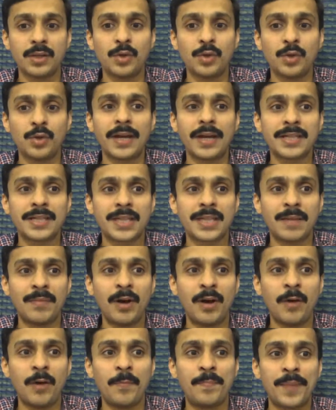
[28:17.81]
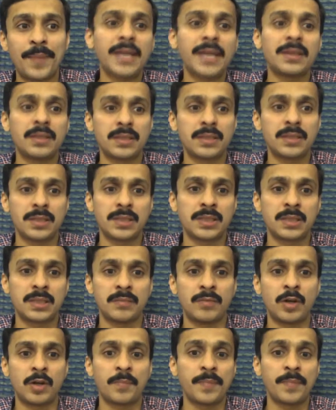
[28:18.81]
you can somehow break the
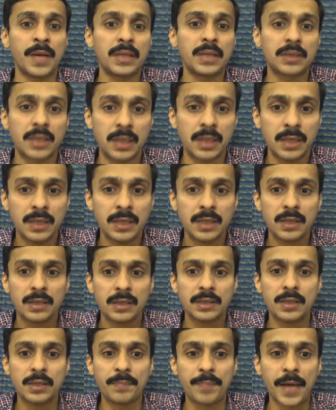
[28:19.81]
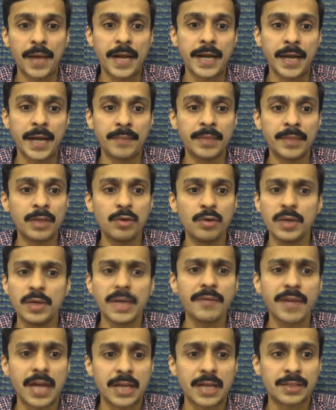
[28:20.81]
system or break the paradigm, then you will
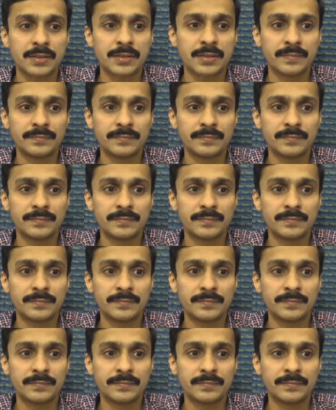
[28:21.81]
never ask.